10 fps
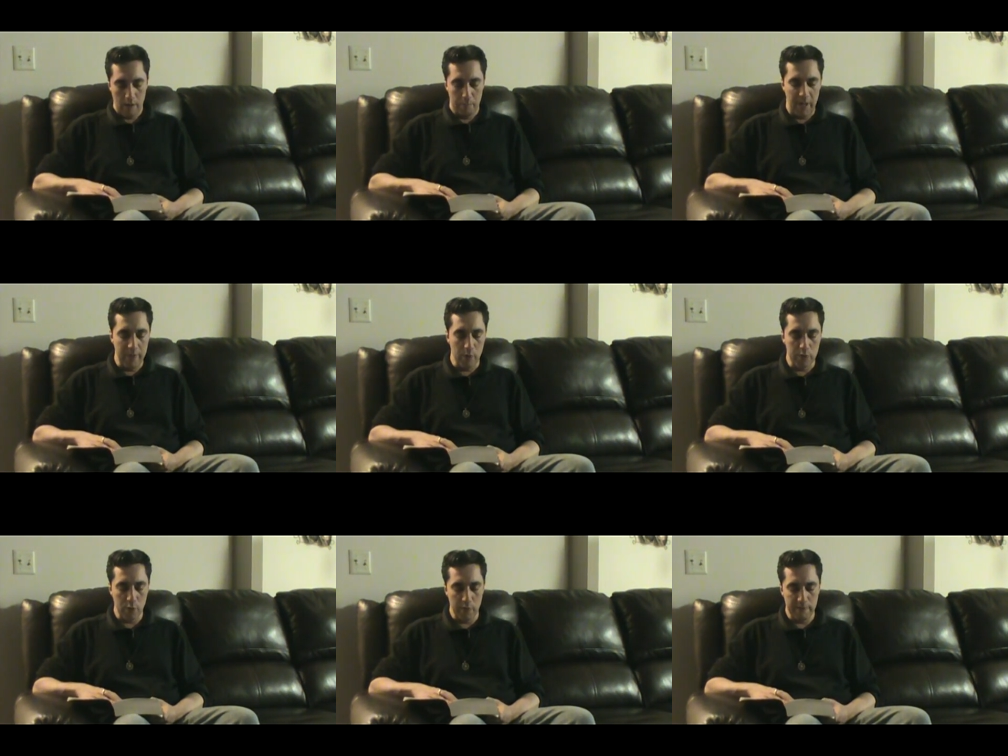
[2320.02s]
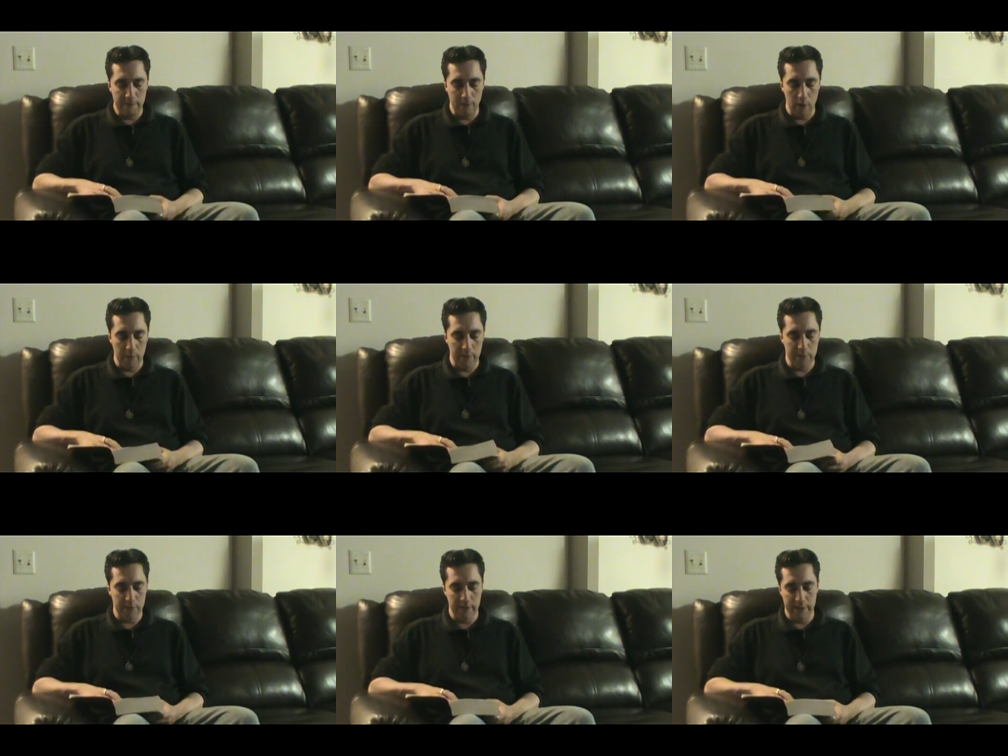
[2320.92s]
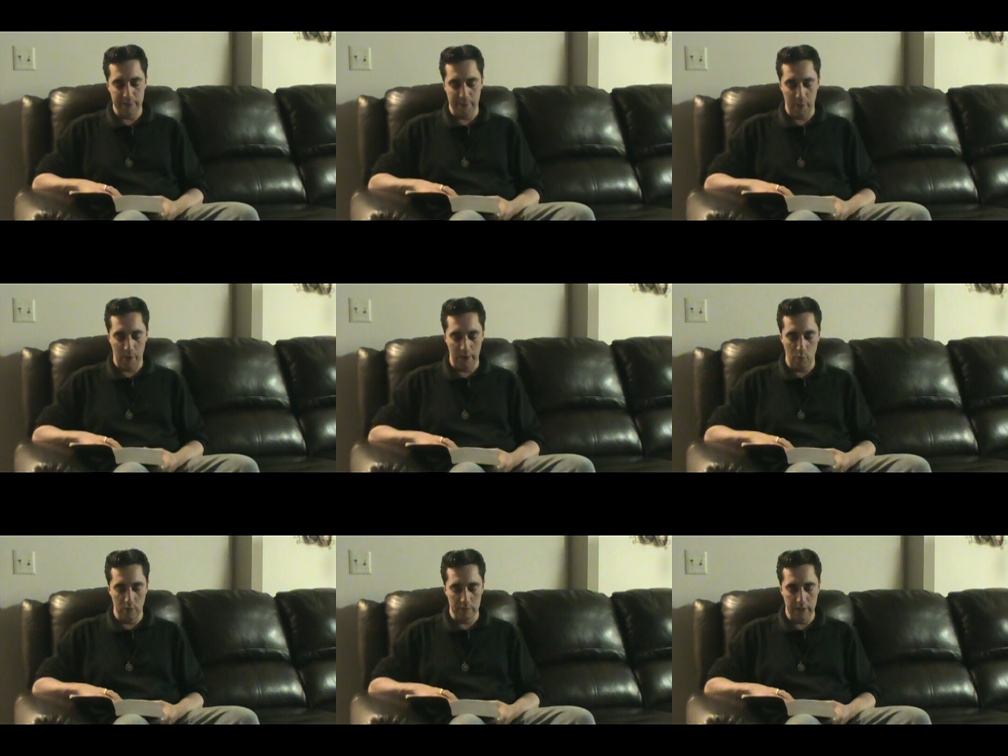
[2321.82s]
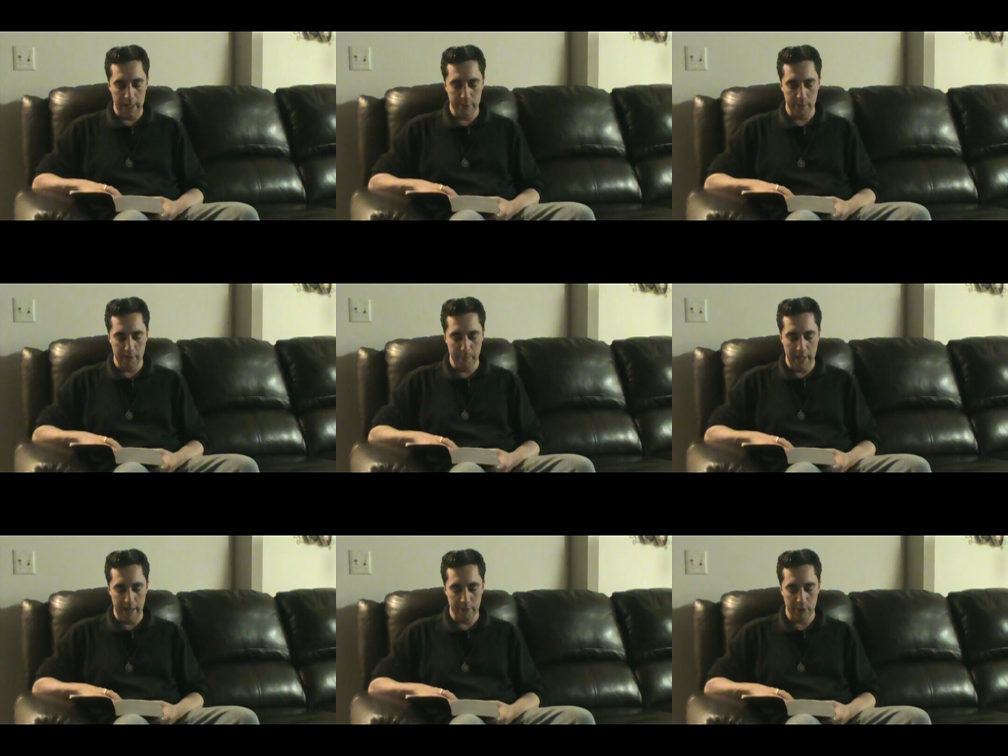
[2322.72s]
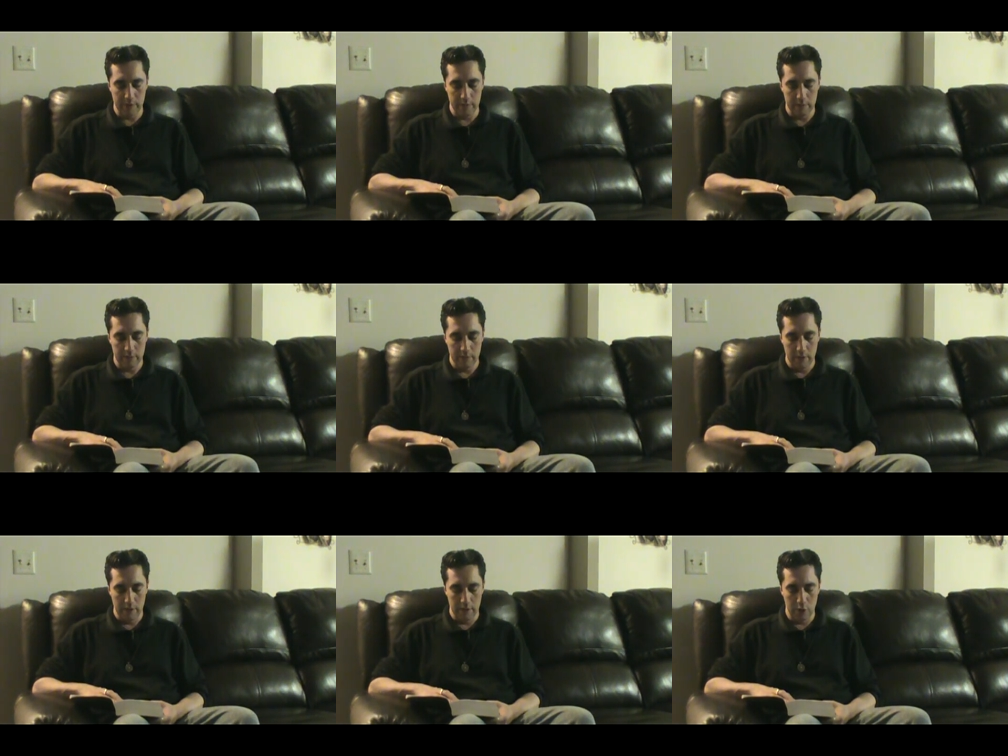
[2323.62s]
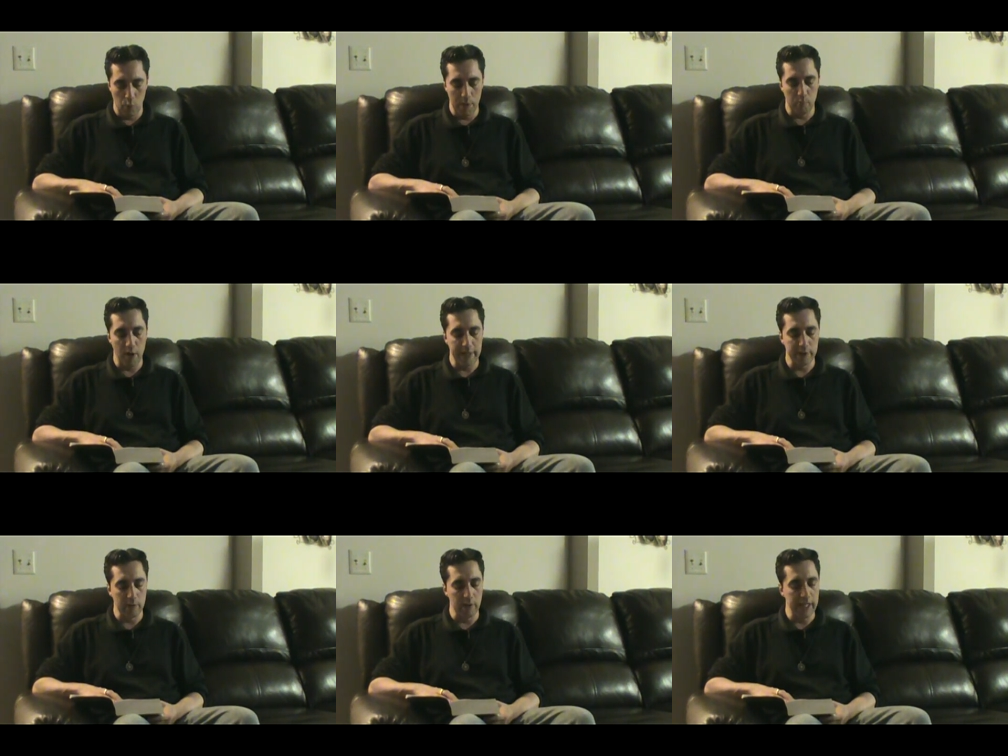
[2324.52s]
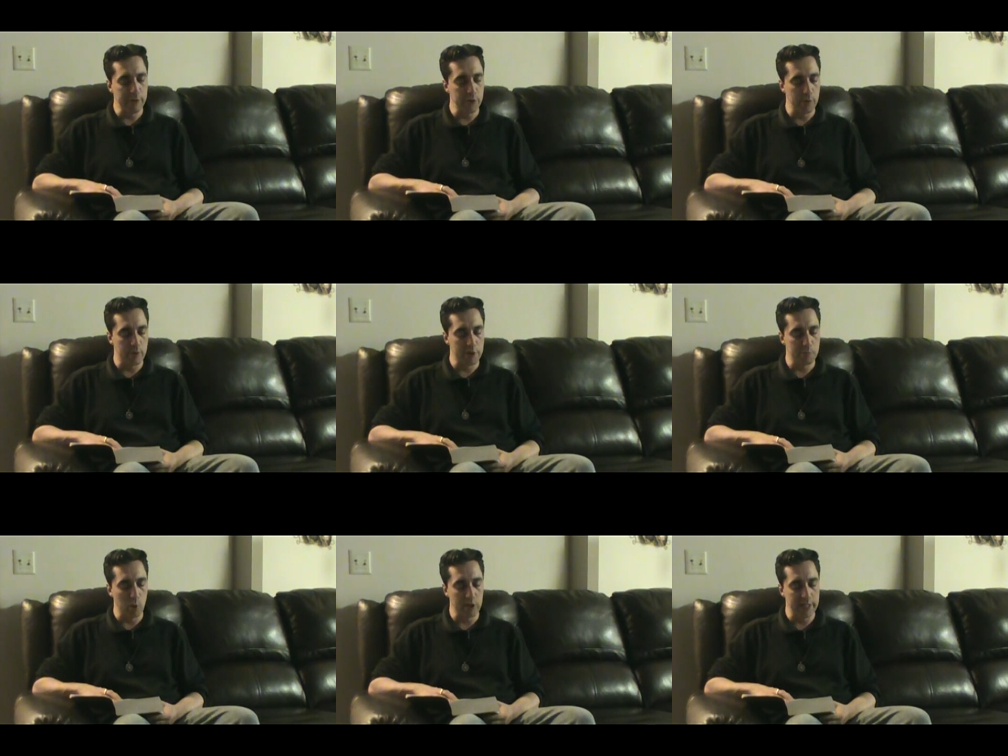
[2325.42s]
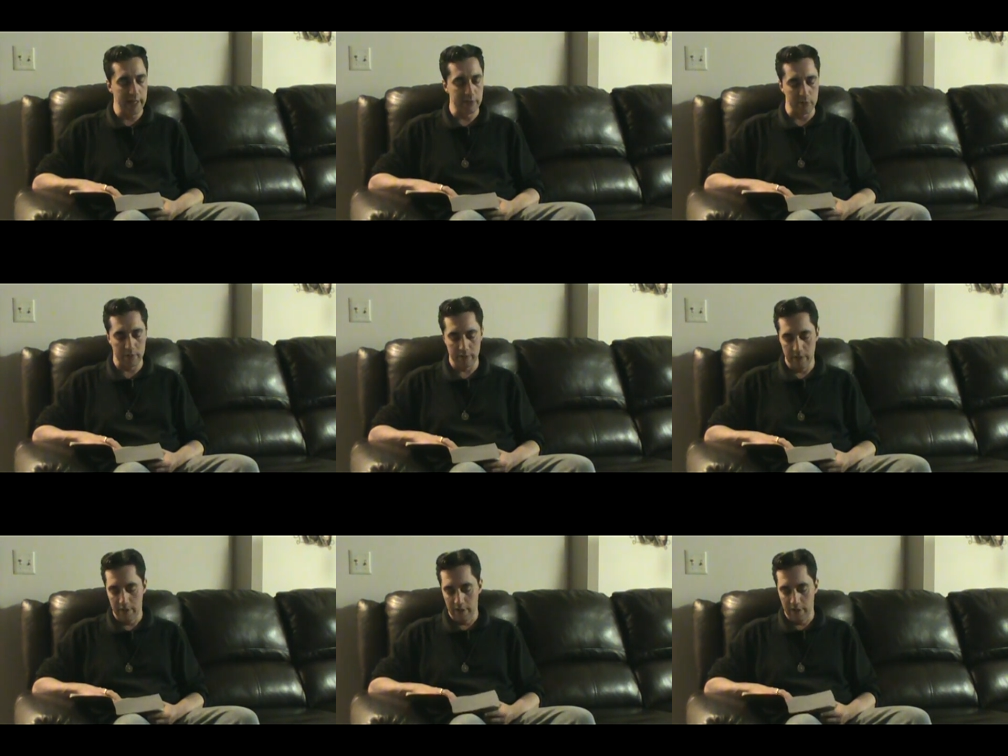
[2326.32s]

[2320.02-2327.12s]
By those who have followed us thus far, it will naturally be asked, to what practical issue this book tends?